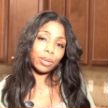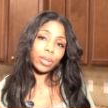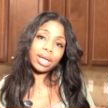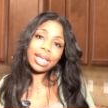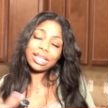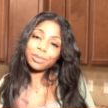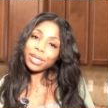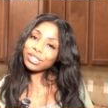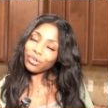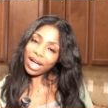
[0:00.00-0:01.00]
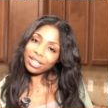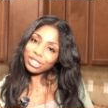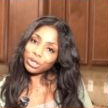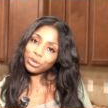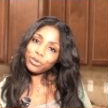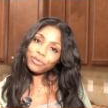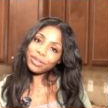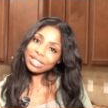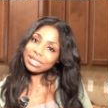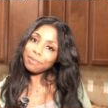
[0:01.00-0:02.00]
then we're gonna express gratitude
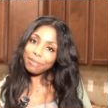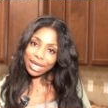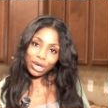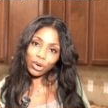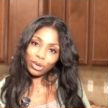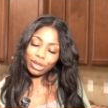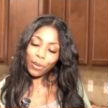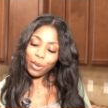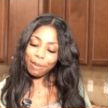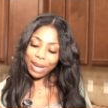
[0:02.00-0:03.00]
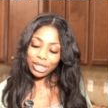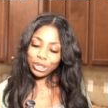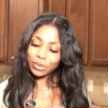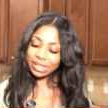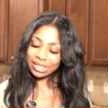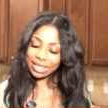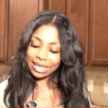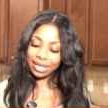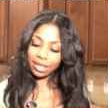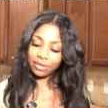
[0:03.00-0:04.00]
for this meal that we're about to
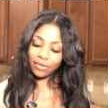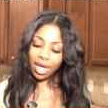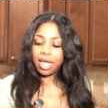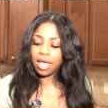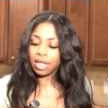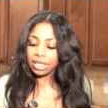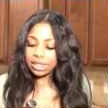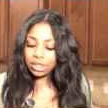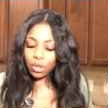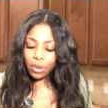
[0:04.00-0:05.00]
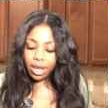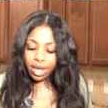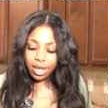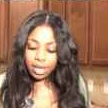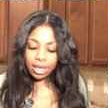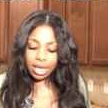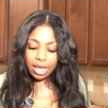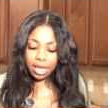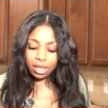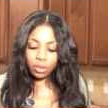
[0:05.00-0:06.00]
receive. Let's go ahead
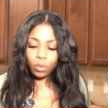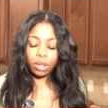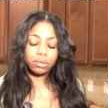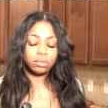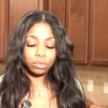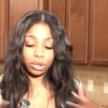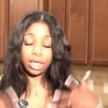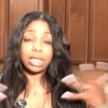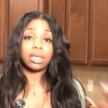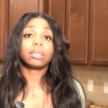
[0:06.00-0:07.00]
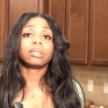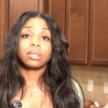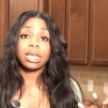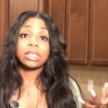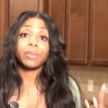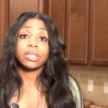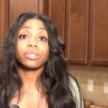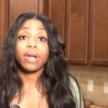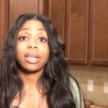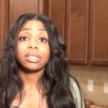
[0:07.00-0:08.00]
and, we're gonna express
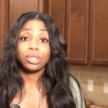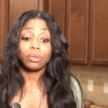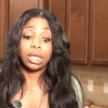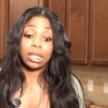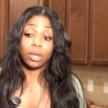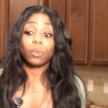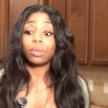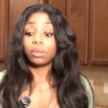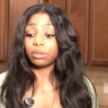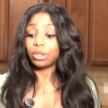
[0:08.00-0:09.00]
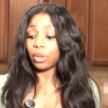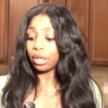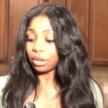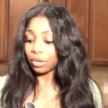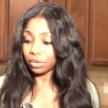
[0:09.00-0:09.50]
gratitude and then we'll do our glow